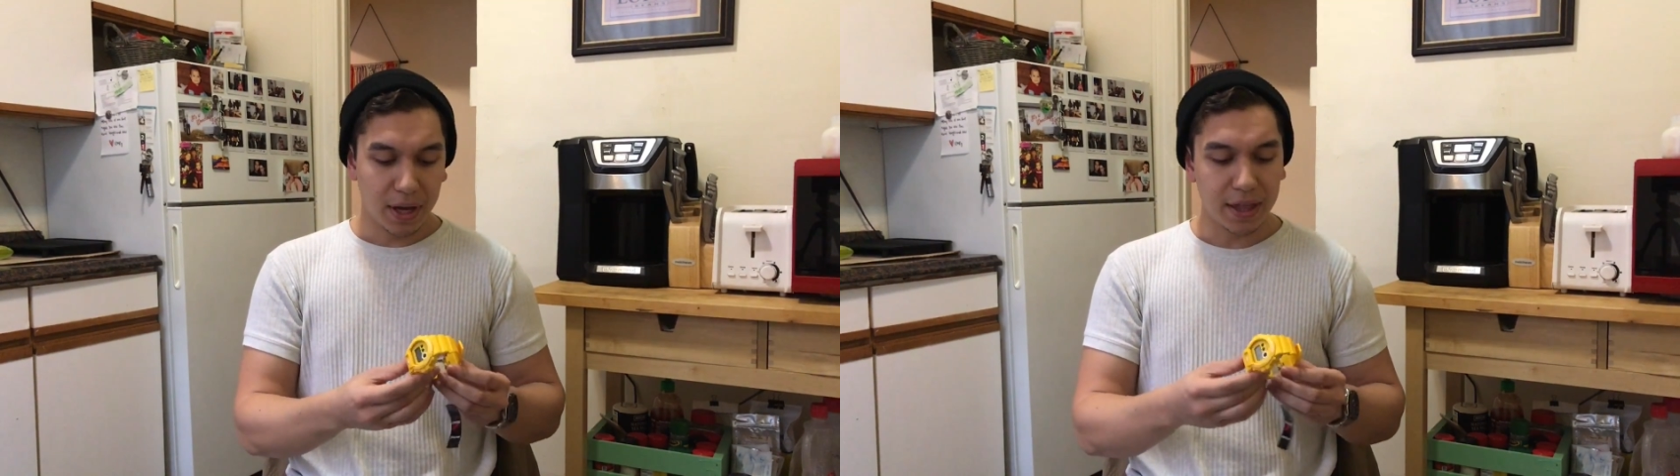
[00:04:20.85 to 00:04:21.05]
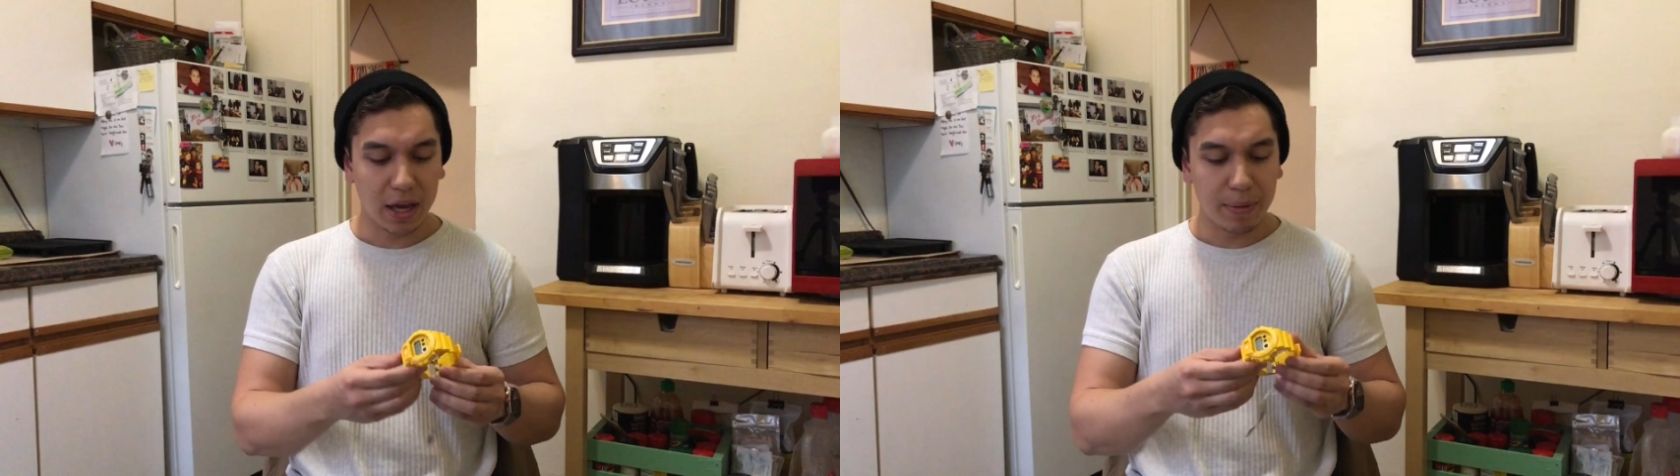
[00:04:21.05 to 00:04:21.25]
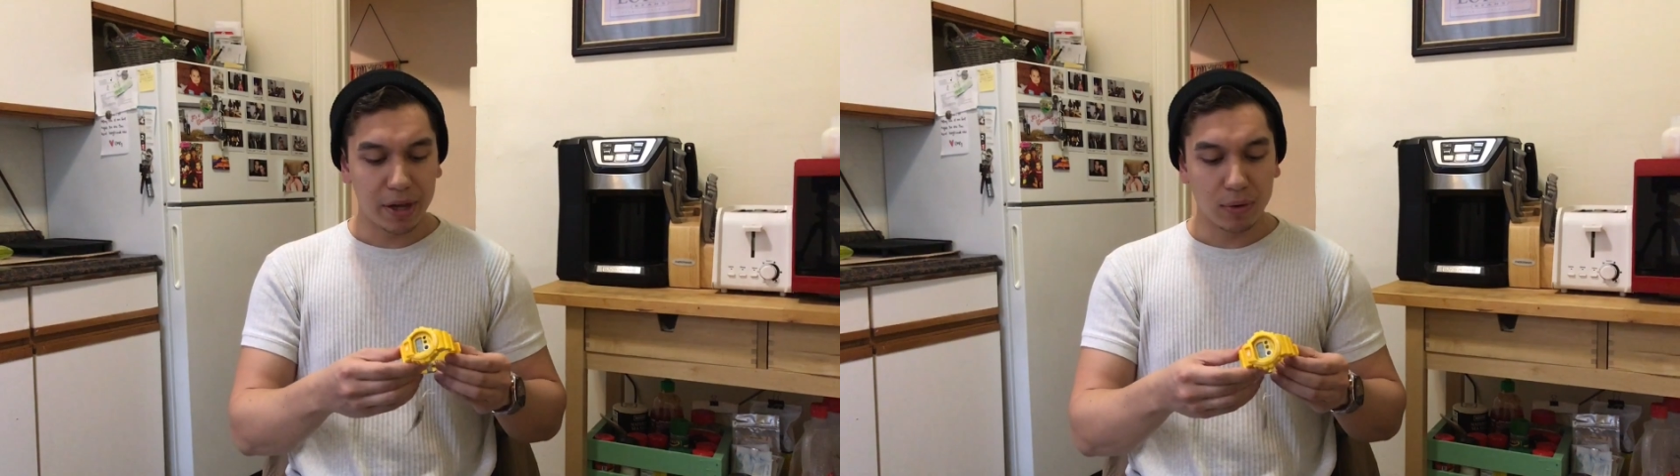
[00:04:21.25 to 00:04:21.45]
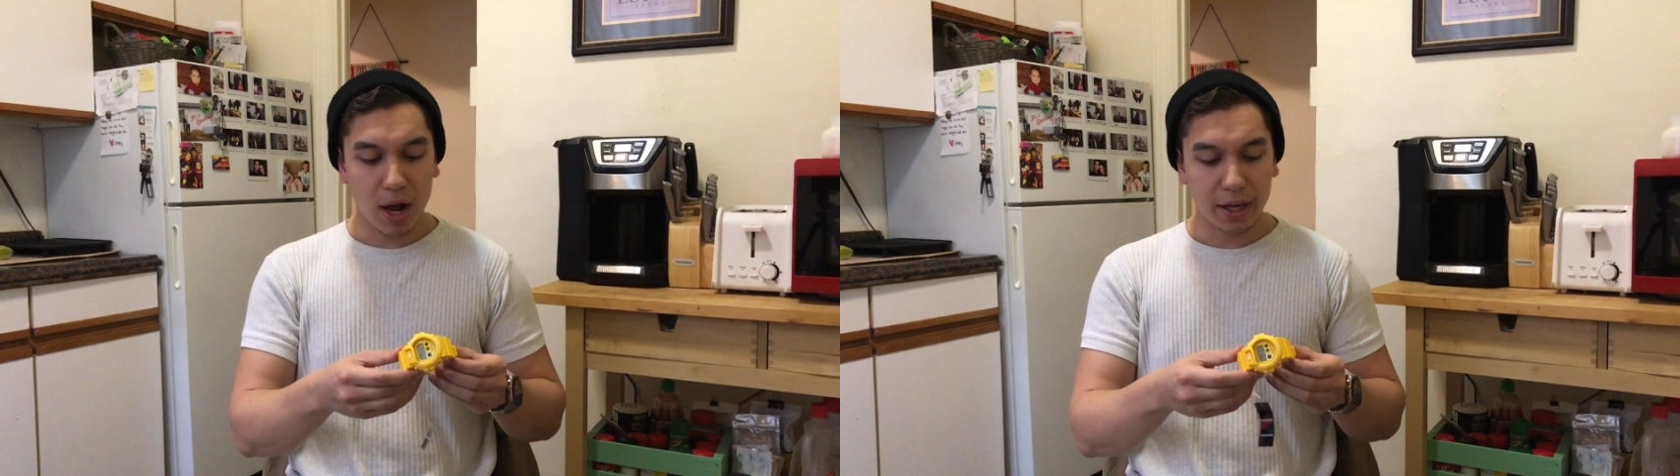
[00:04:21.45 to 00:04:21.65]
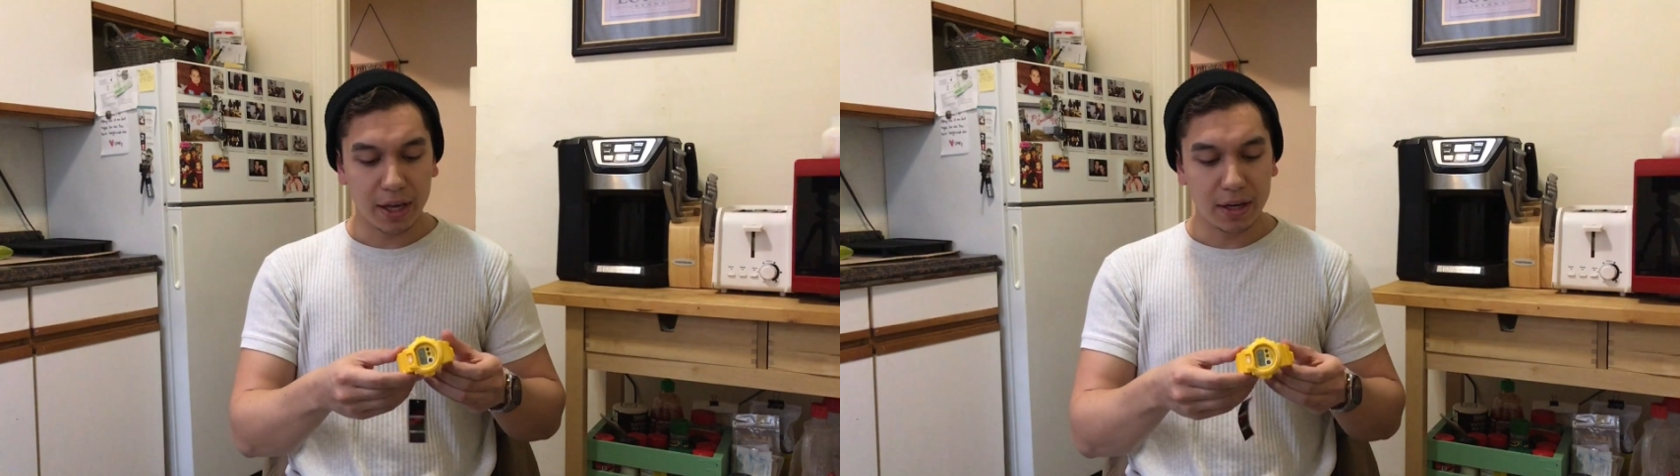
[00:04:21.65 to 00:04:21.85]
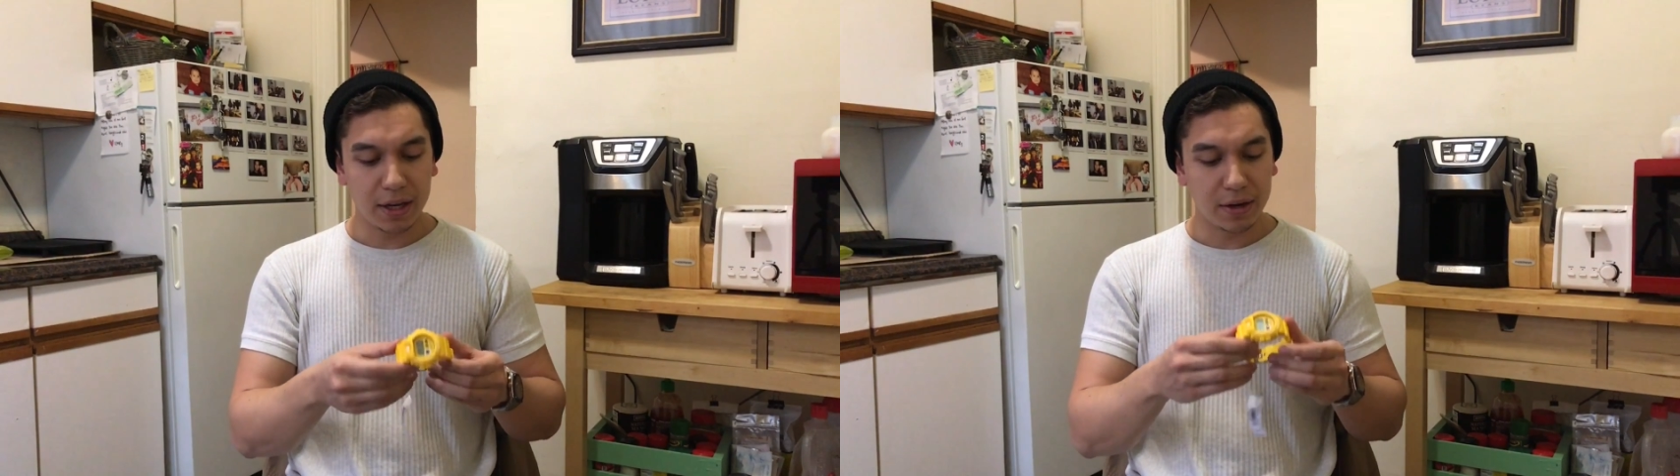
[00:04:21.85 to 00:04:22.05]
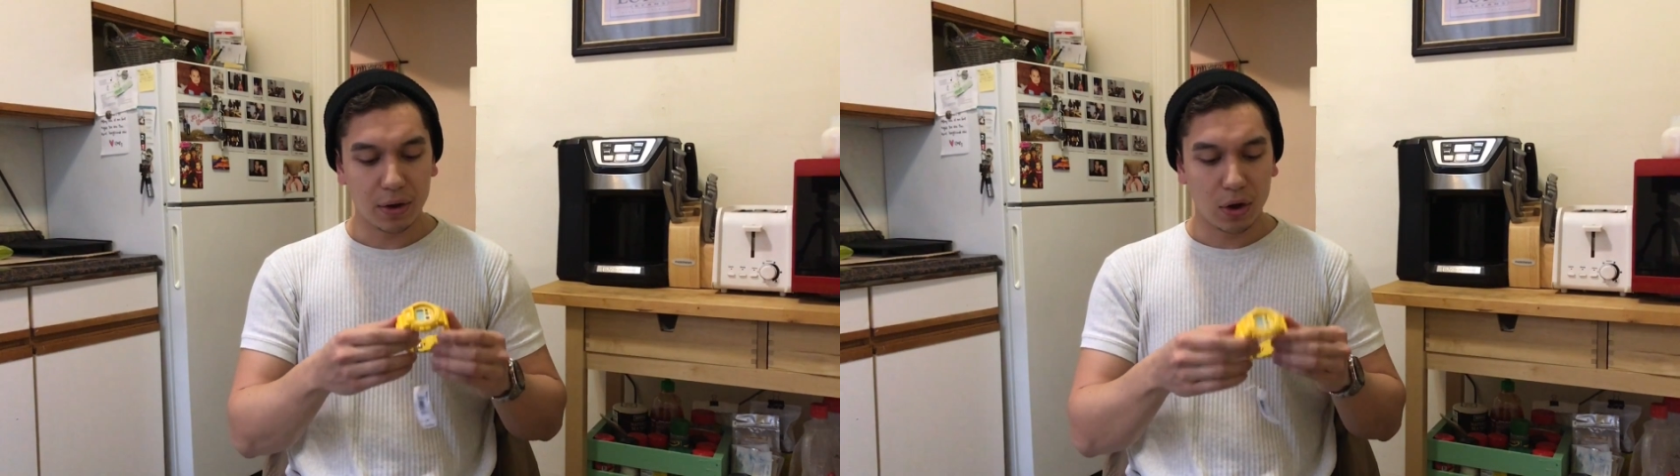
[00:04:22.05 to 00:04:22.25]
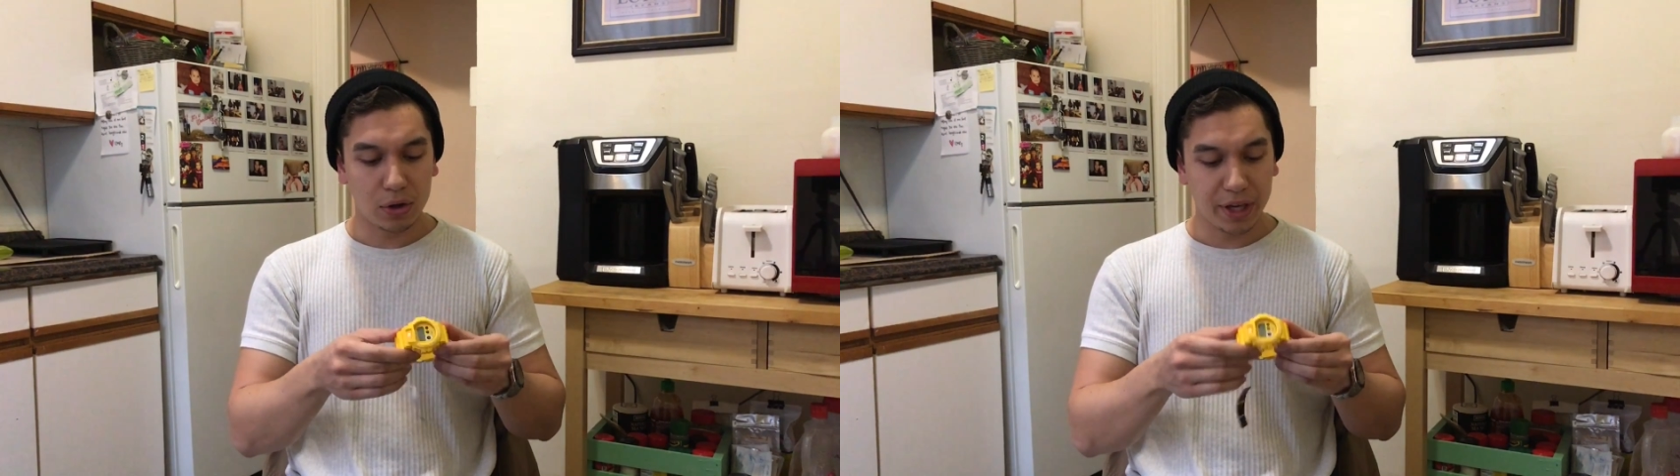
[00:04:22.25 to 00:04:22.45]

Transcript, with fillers: I think I might rock it in all